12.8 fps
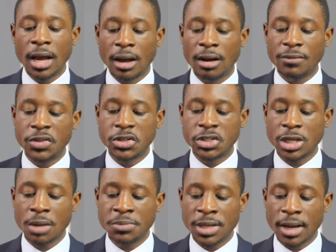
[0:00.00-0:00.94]
of the
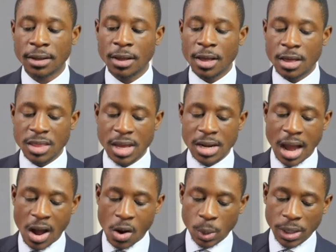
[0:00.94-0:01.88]
subject, they
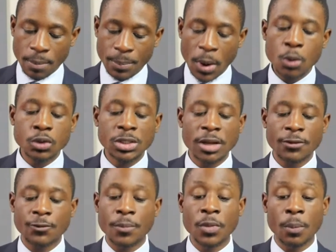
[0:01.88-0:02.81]
not only opposed it from the